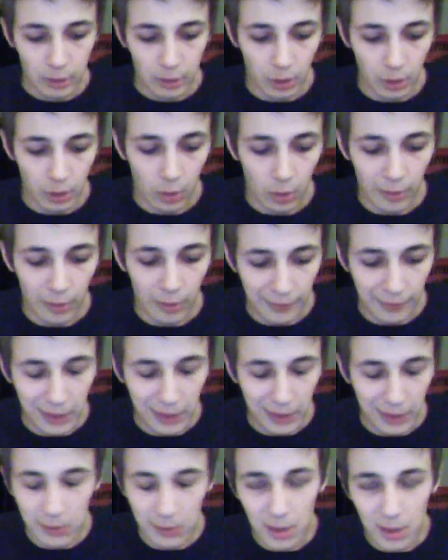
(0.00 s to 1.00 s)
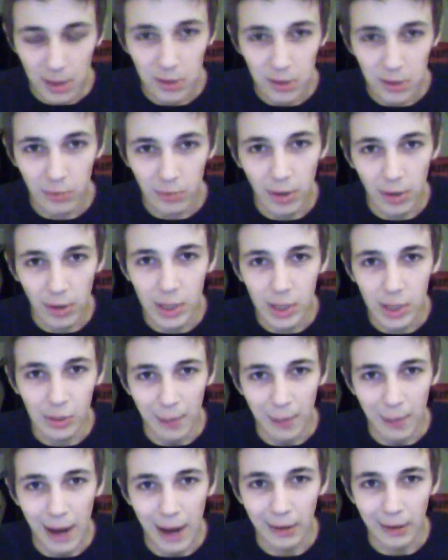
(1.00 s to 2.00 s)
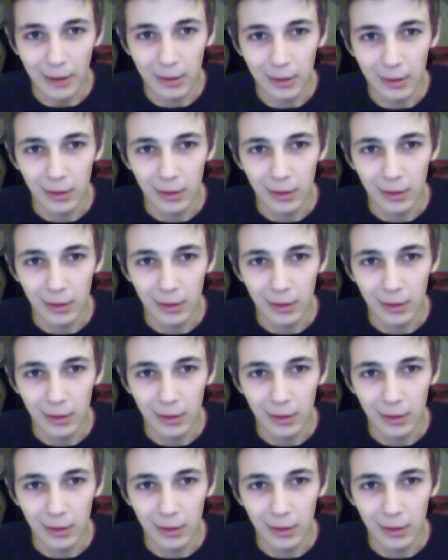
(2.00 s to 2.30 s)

So, and it was also very dramatic.